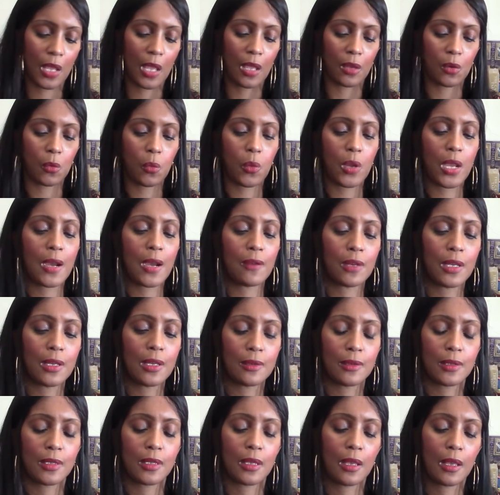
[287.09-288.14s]

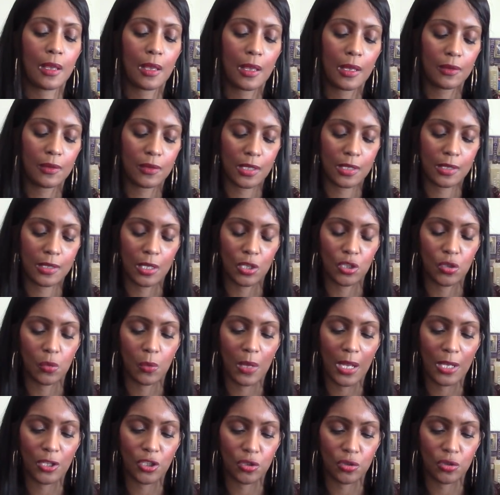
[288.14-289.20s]
Aquarians, uh, in this
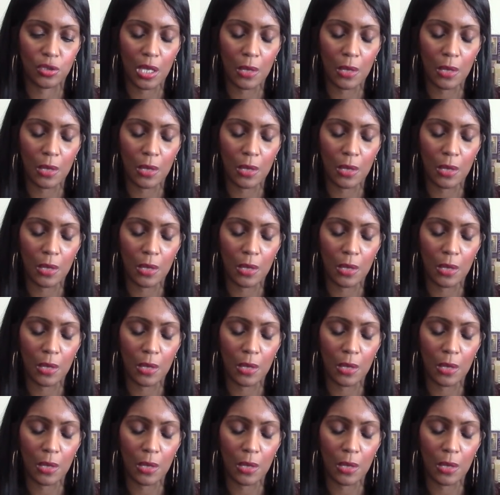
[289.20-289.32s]
situation.